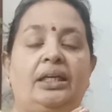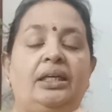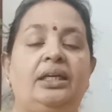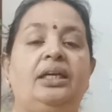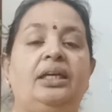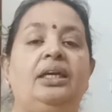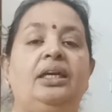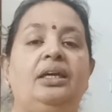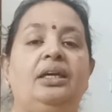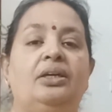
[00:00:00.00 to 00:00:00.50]

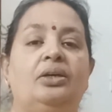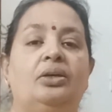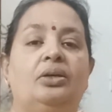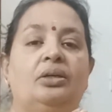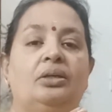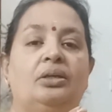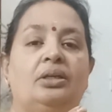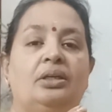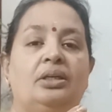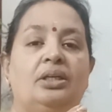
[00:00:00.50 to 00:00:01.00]
he
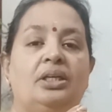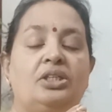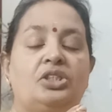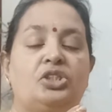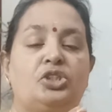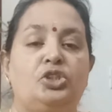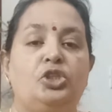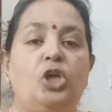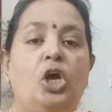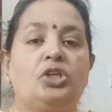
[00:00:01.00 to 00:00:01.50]

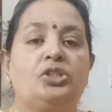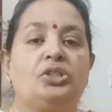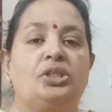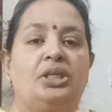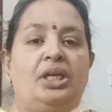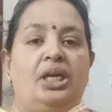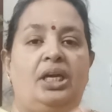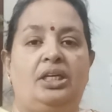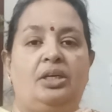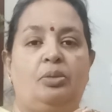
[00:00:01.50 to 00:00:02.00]
is not
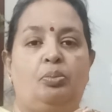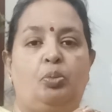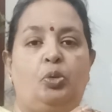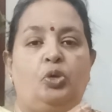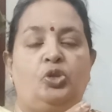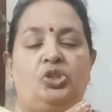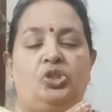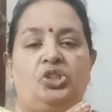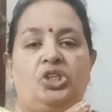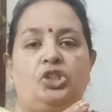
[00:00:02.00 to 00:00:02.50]
in a
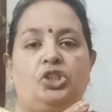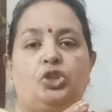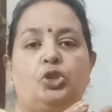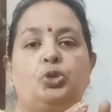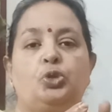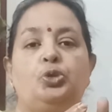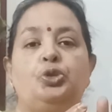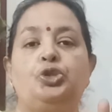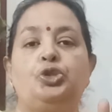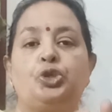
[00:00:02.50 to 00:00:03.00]
position to
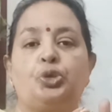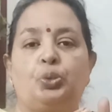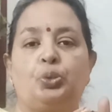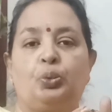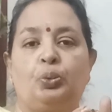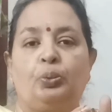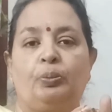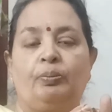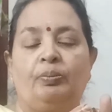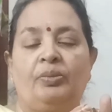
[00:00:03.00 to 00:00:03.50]
do.
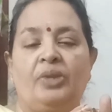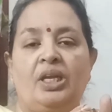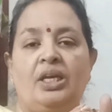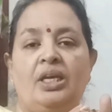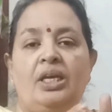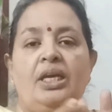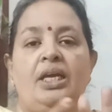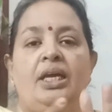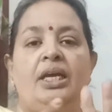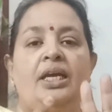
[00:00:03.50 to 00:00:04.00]

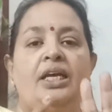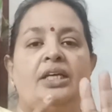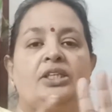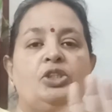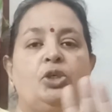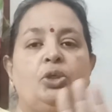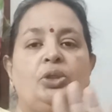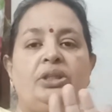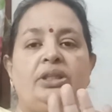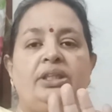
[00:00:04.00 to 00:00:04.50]

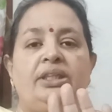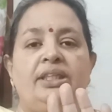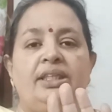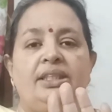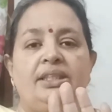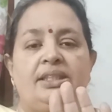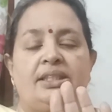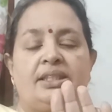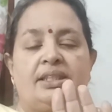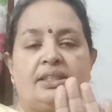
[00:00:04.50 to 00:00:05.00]
So
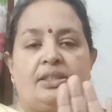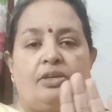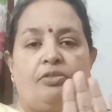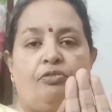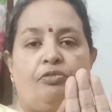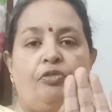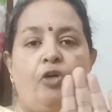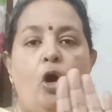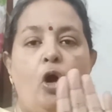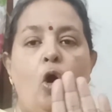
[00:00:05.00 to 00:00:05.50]
this
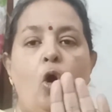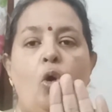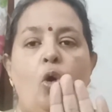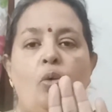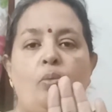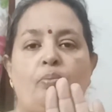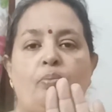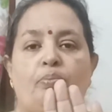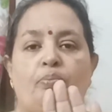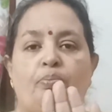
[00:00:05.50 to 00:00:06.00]
4-5
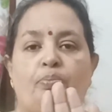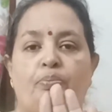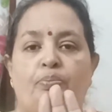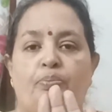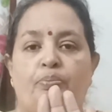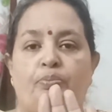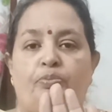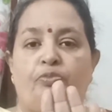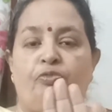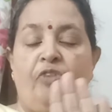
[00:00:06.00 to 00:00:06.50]

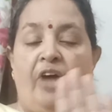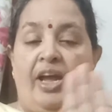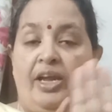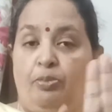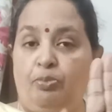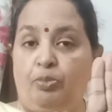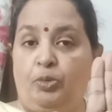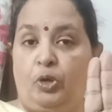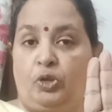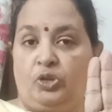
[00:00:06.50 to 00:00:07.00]

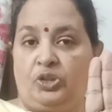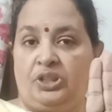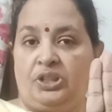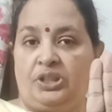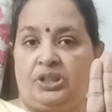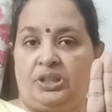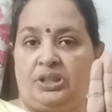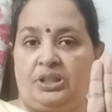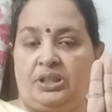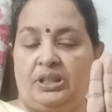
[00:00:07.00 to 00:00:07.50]

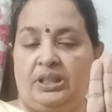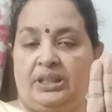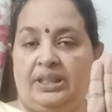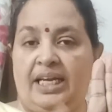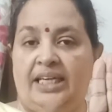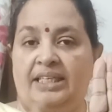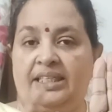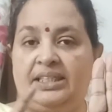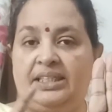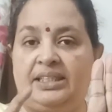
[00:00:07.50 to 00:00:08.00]
process,
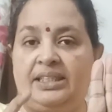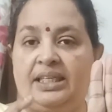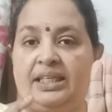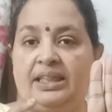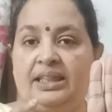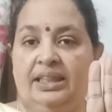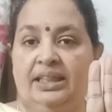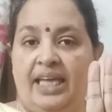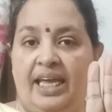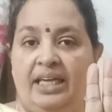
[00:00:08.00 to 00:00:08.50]
that is
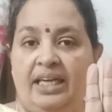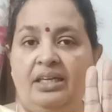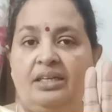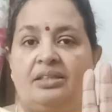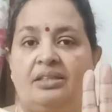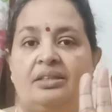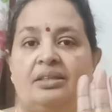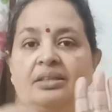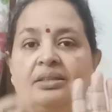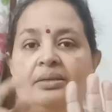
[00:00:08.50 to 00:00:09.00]
think,
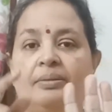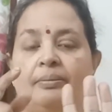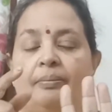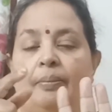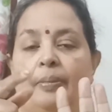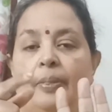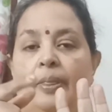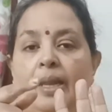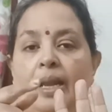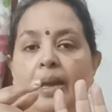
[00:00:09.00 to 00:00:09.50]

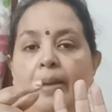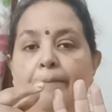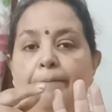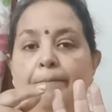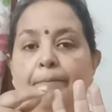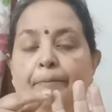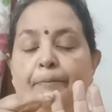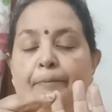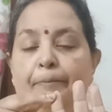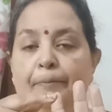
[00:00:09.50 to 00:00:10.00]

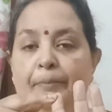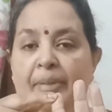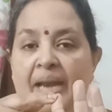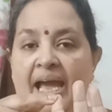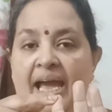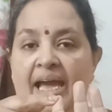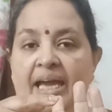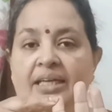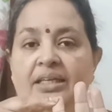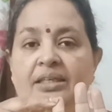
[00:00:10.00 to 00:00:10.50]

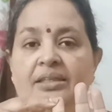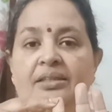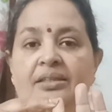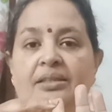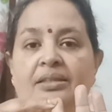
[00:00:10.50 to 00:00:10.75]
plan,